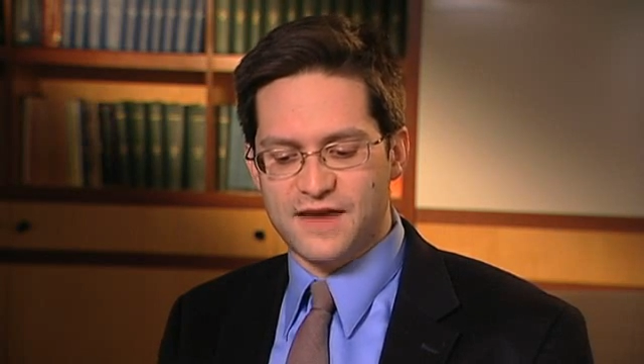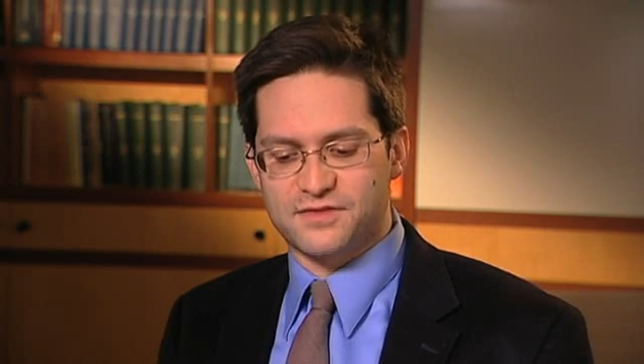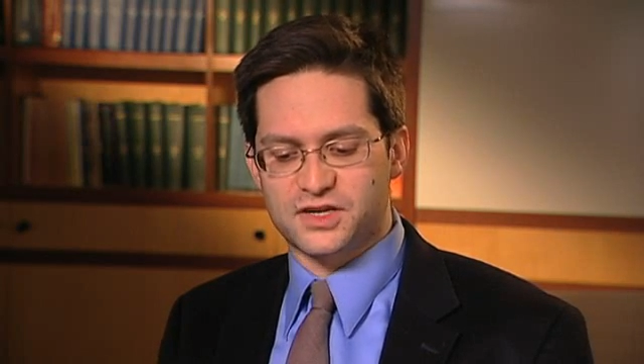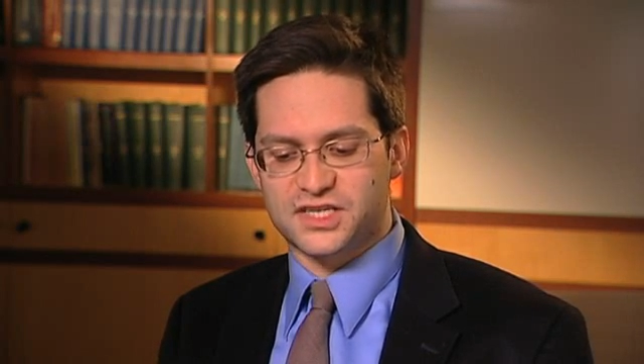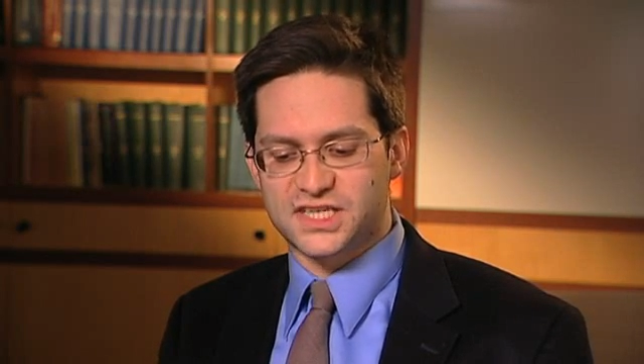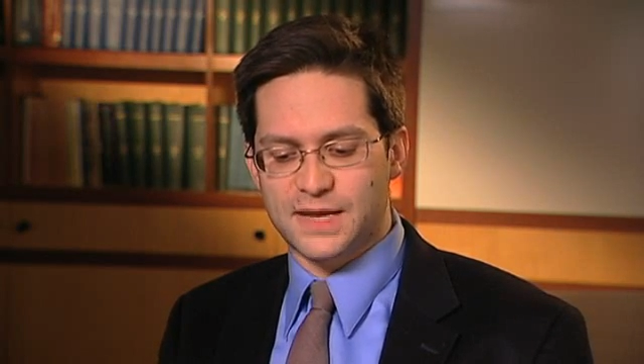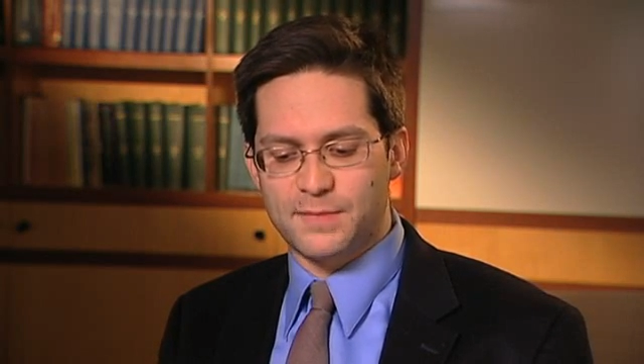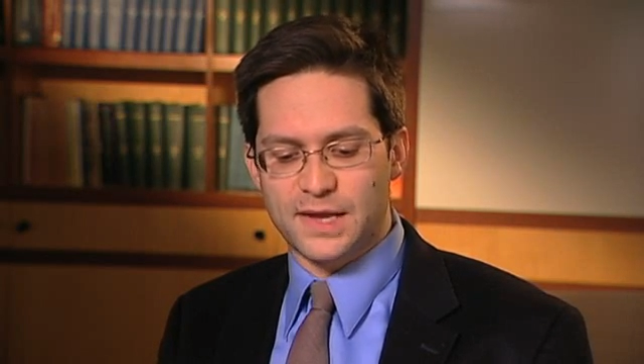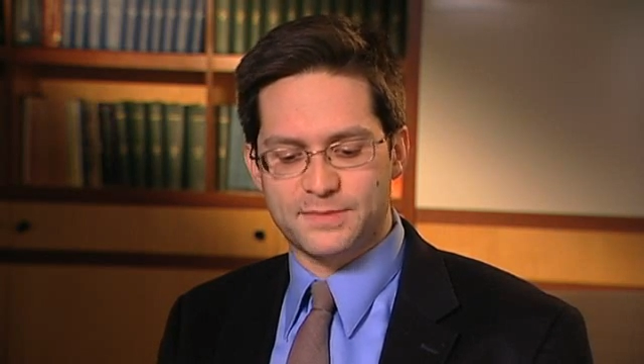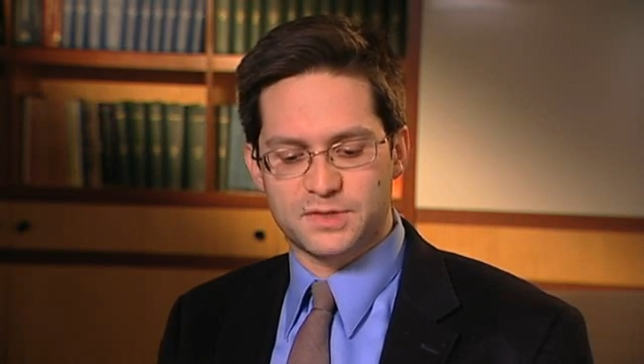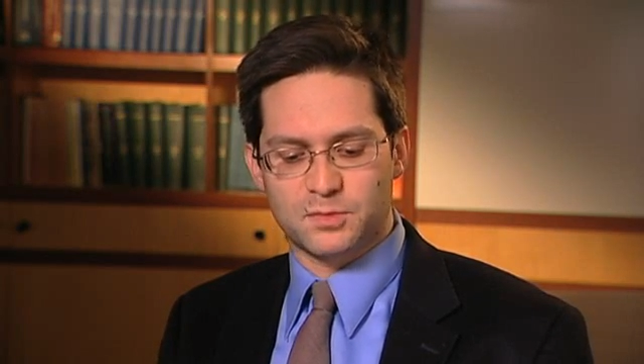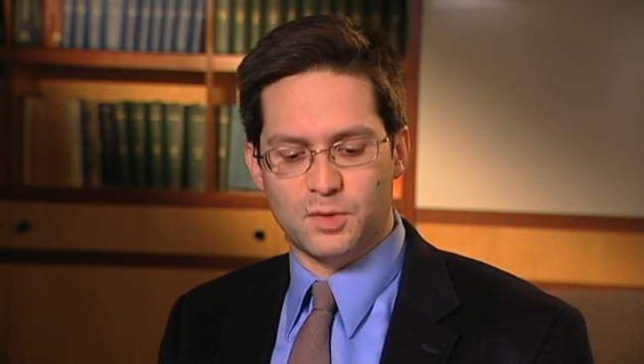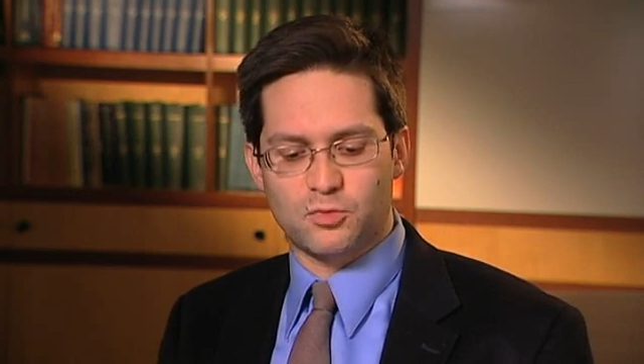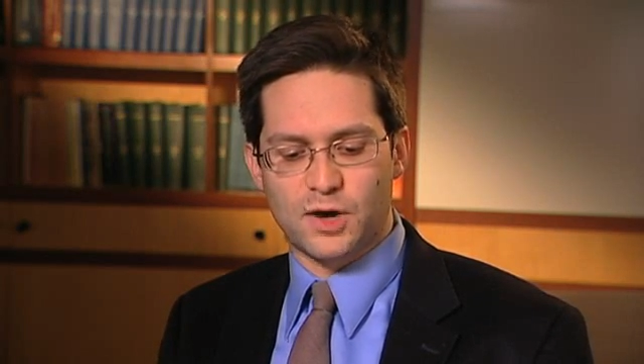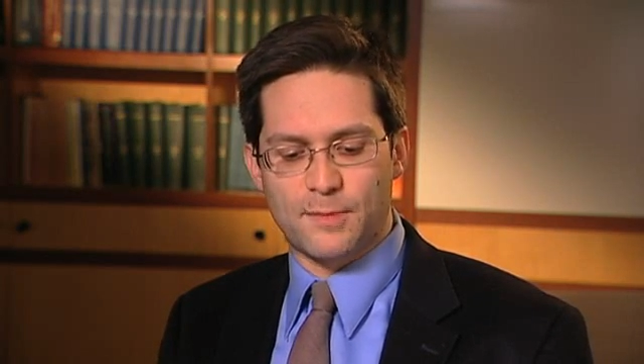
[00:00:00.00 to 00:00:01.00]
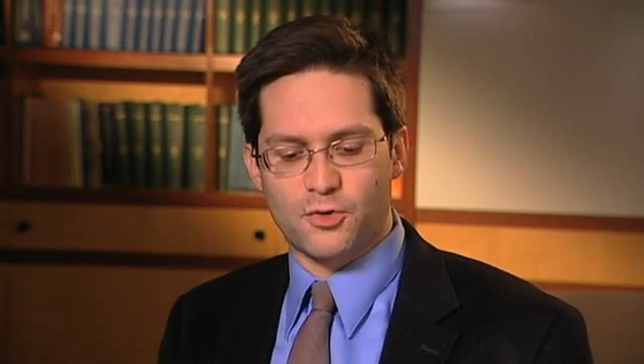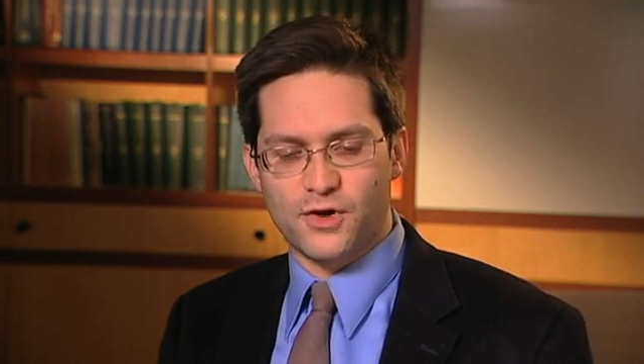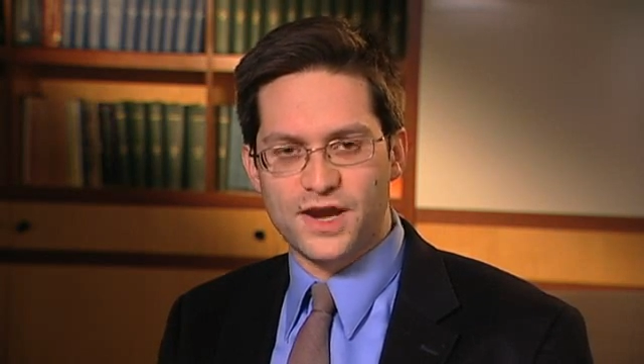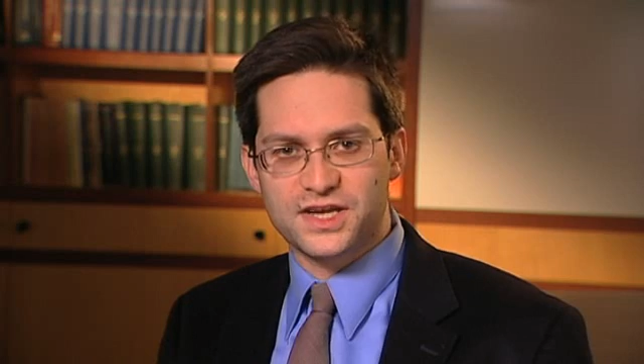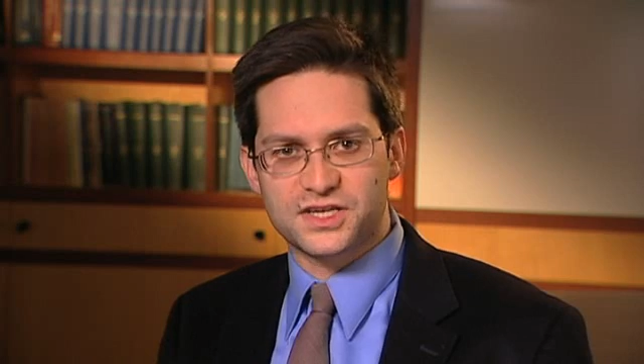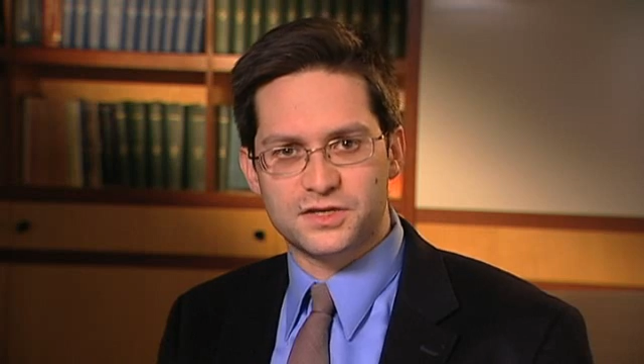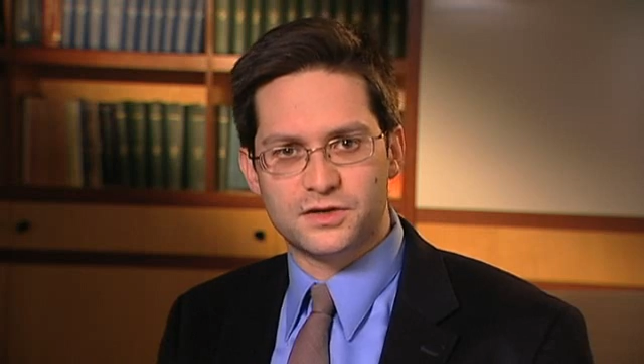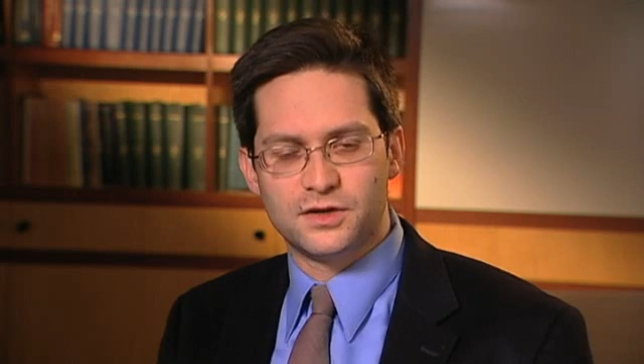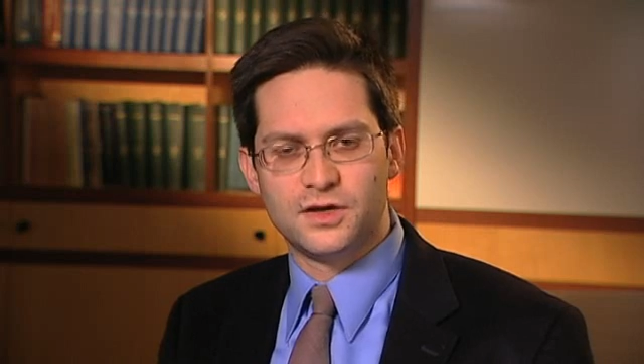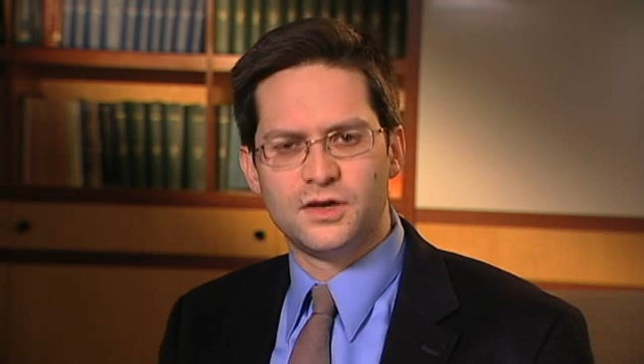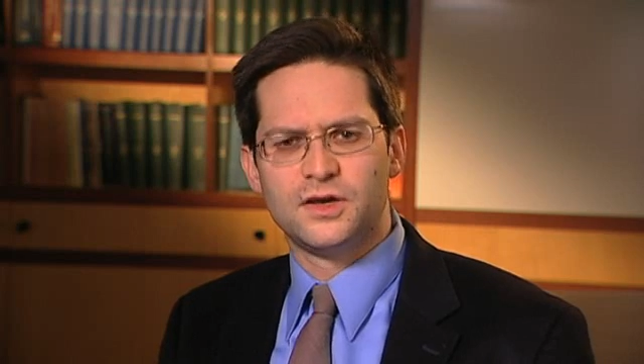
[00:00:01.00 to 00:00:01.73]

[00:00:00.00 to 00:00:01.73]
after suboptimal preparation,